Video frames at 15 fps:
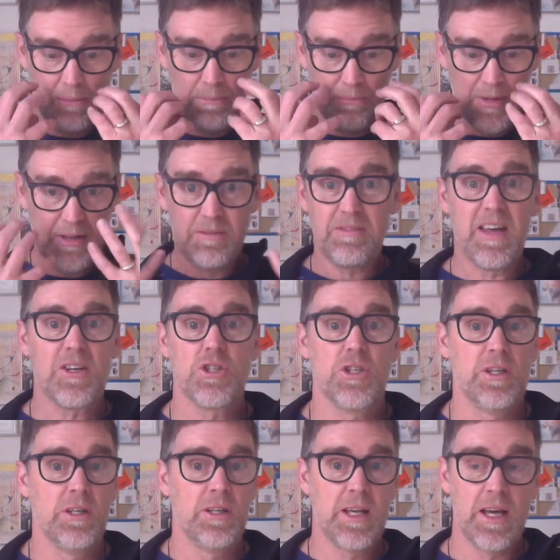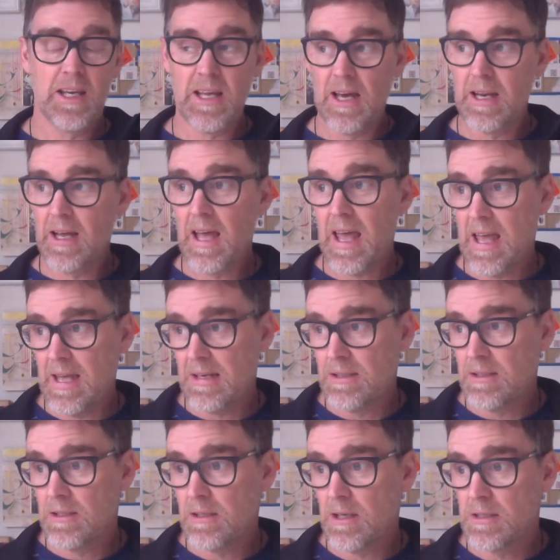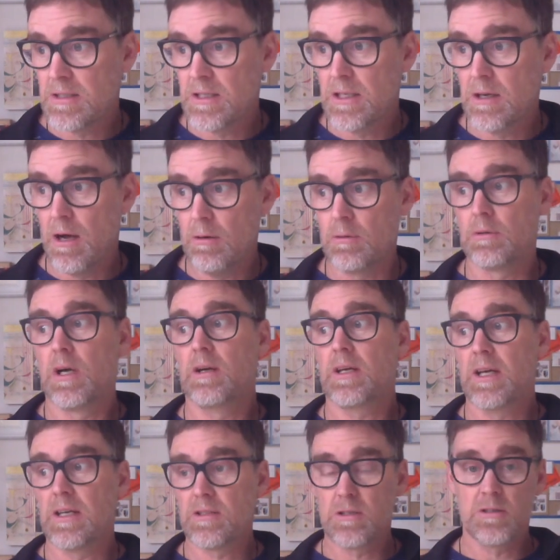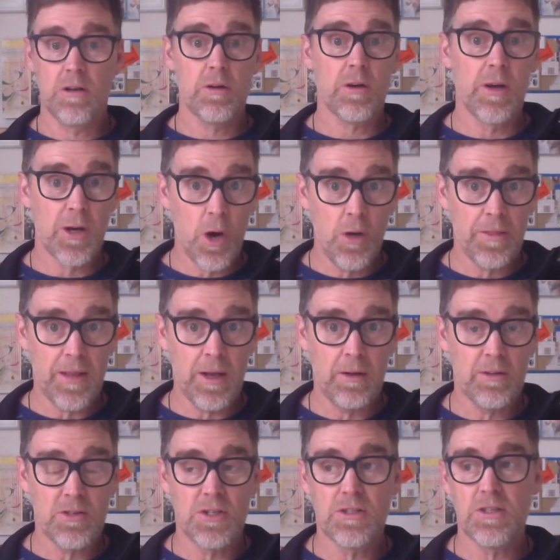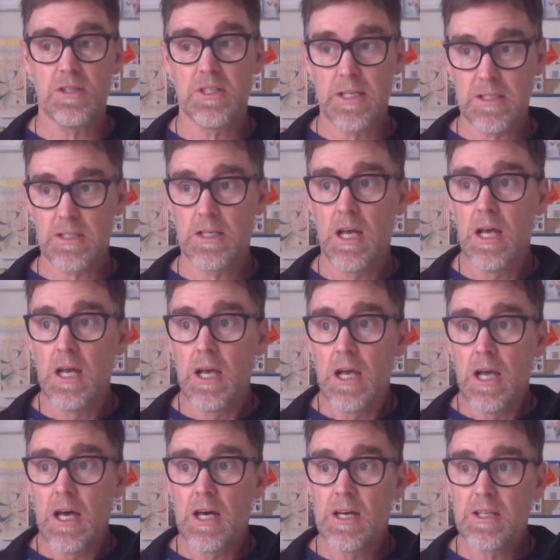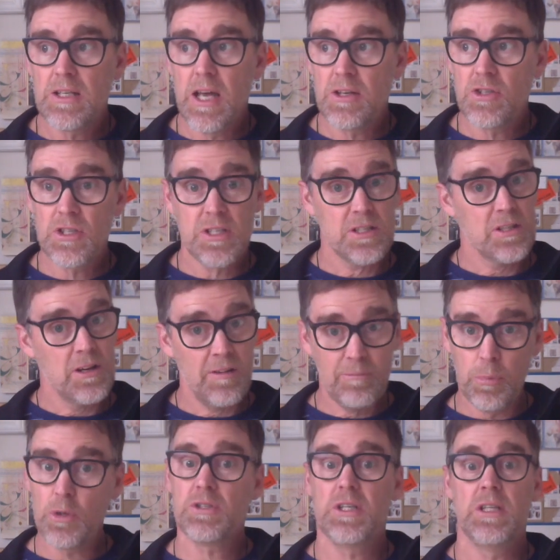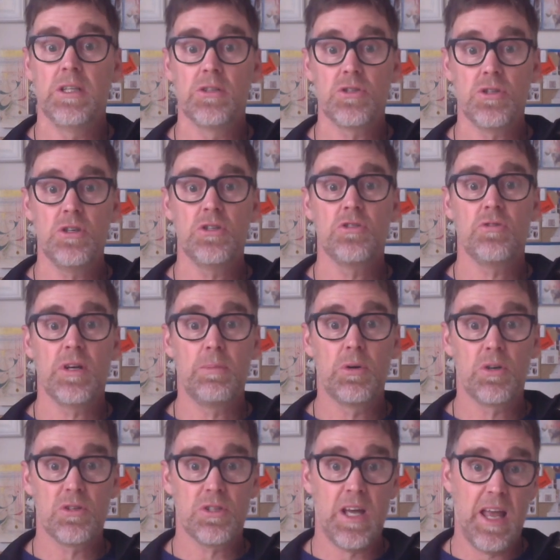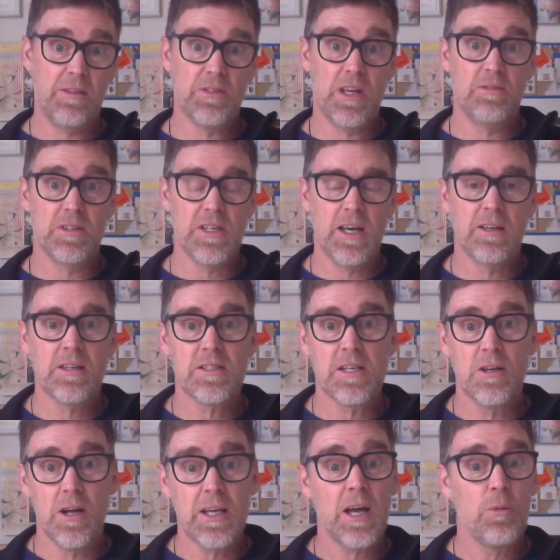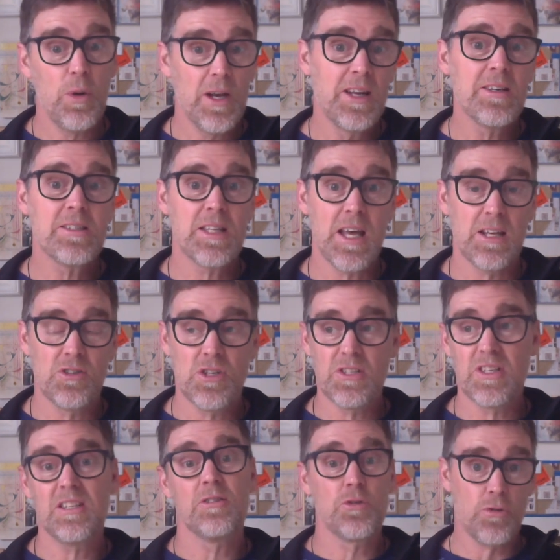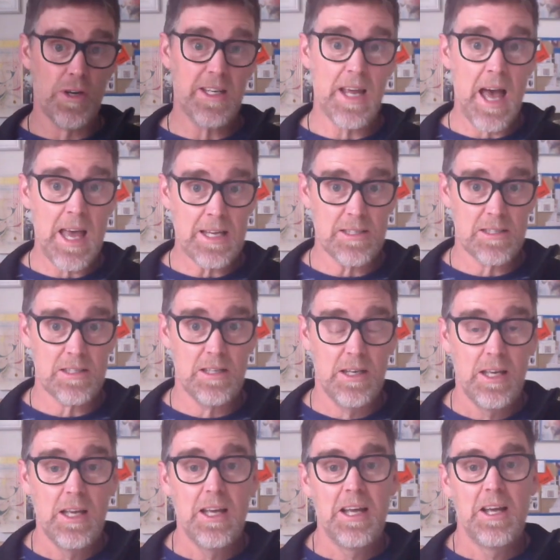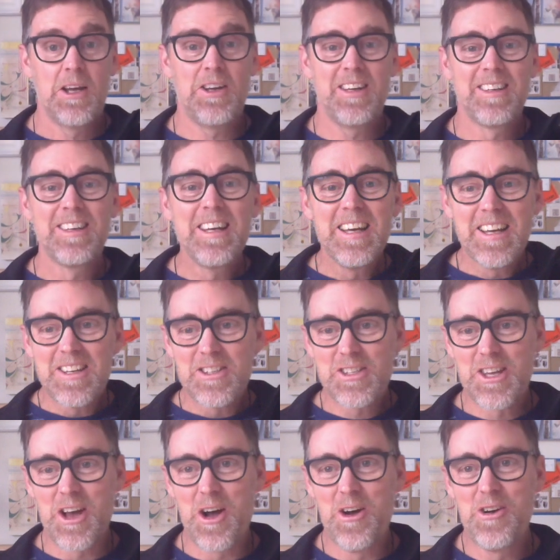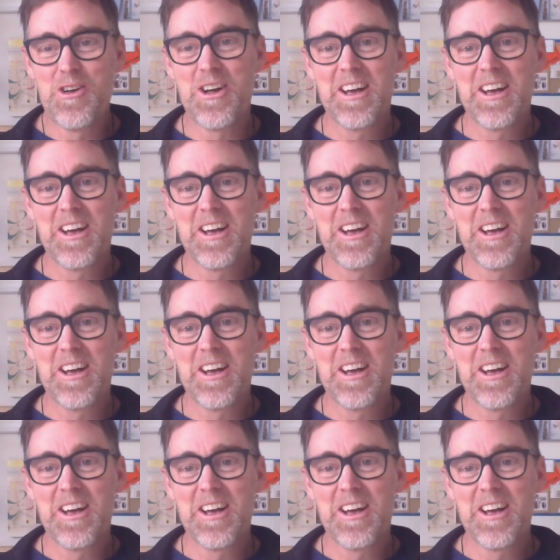infection and yada yada." And I said, "Oh, okay, so there's a lot going on there." And she said, "Yes." And she says, "And I've booked in the surgery because I have to have it done." I said, "Okay, when is that?" And she said, "In 3 days." So,